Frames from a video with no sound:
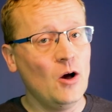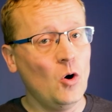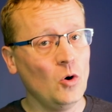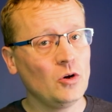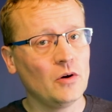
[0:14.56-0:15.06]

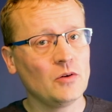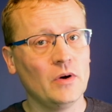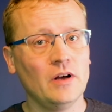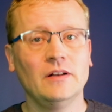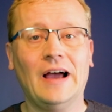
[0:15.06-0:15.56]
All going
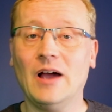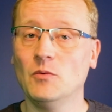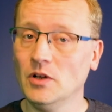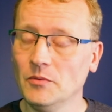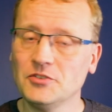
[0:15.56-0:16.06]
well, I
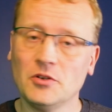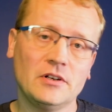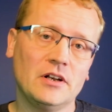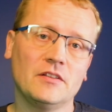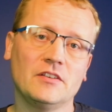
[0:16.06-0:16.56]
will return
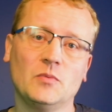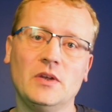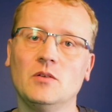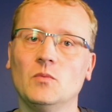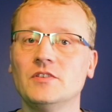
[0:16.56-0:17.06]
later this
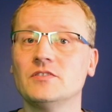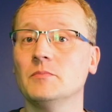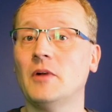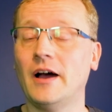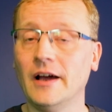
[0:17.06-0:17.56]
week with
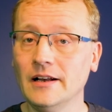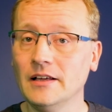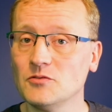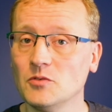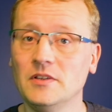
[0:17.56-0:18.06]
some
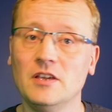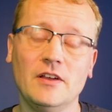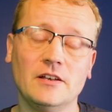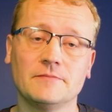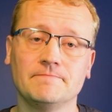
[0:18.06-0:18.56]
highlights from the
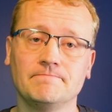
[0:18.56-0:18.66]
event.